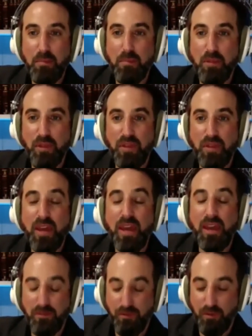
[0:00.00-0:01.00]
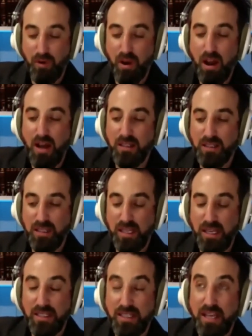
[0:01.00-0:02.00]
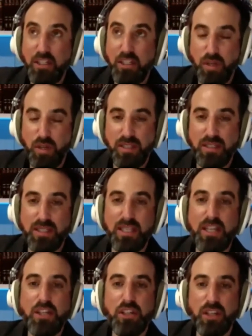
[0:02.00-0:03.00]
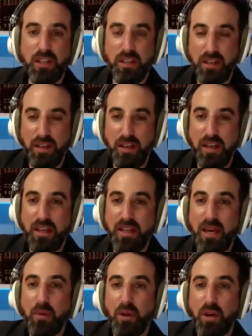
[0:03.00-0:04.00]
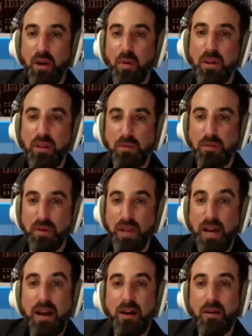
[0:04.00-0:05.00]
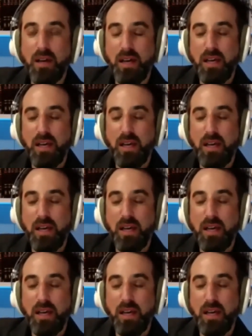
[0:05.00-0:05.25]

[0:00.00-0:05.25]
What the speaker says: thing for us, the exciting transition that we're going through now,